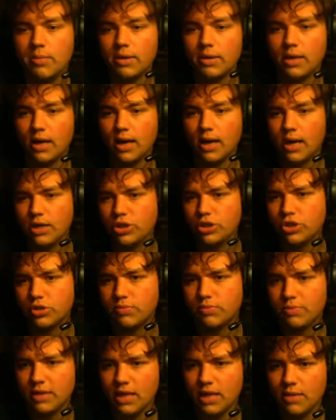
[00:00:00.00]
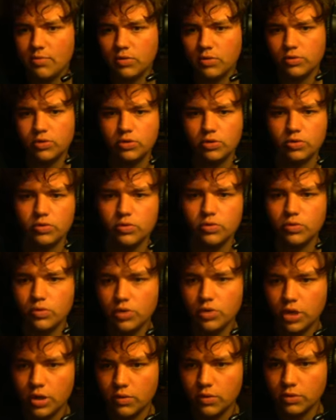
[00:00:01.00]
But I should be able
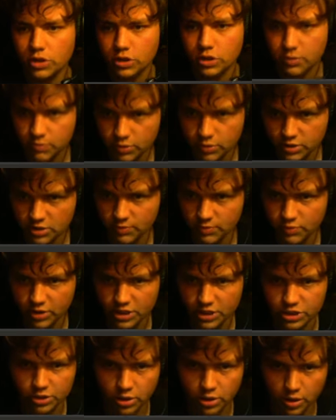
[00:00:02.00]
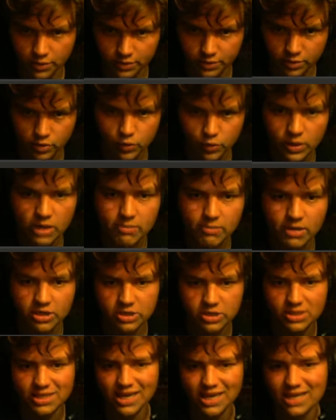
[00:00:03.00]
to, just put some pressure on the queen by
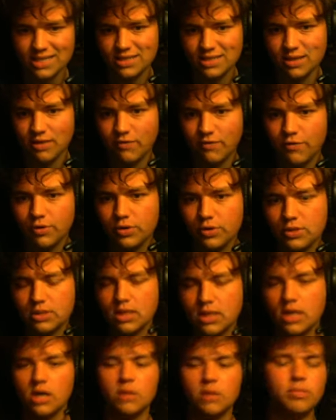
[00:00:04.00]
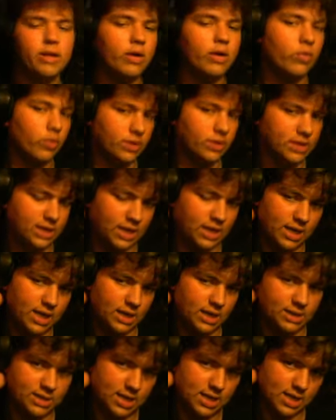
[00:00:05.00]
just castling first, playing rook
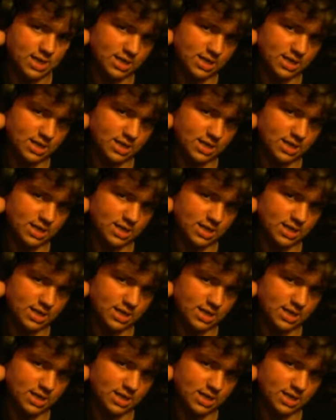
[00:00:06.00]
c8,